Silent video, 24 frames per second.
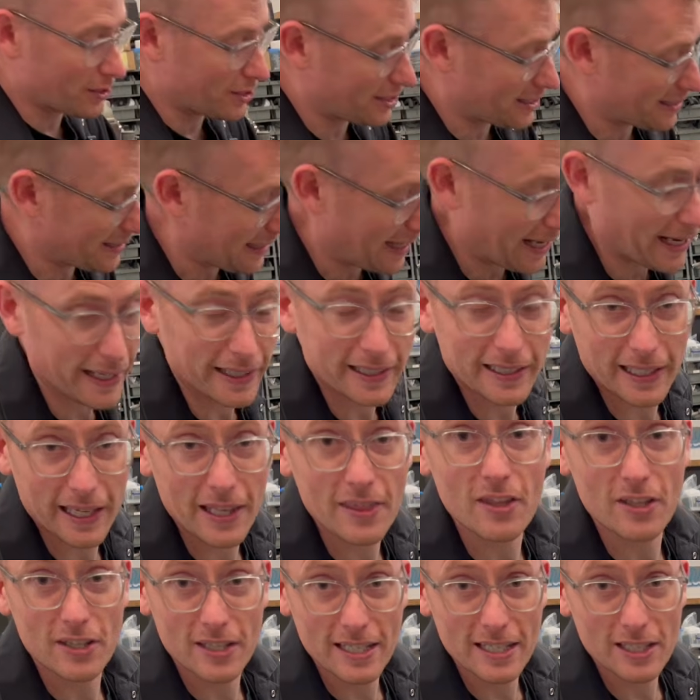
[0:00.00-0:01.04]
is like in
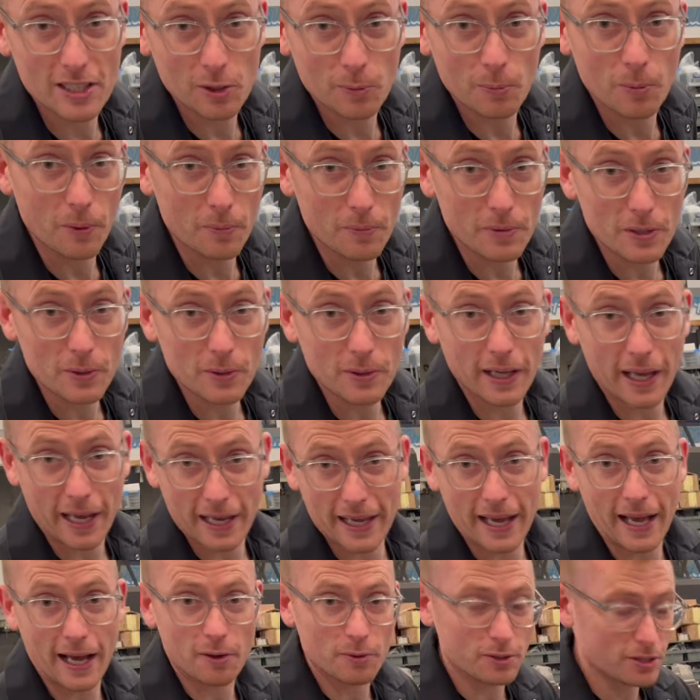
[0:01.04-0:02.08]
the DieselPumpUK
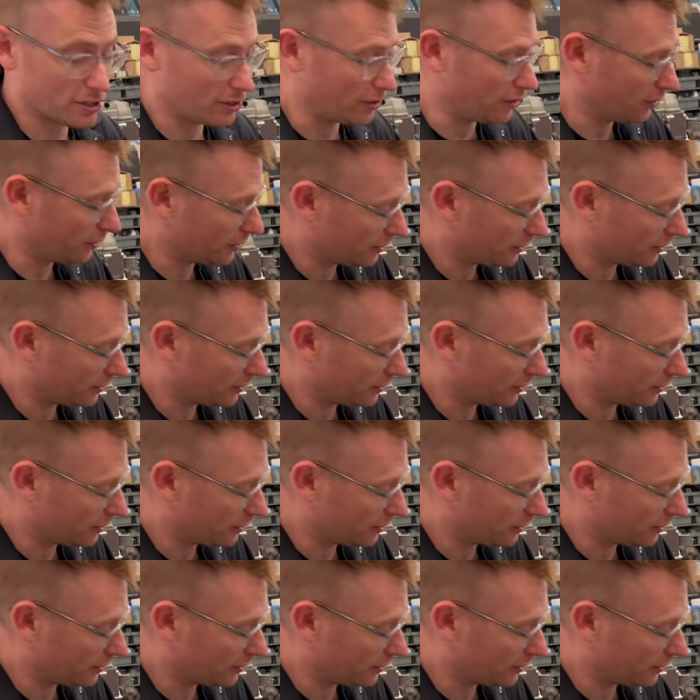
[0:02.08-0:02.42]
household.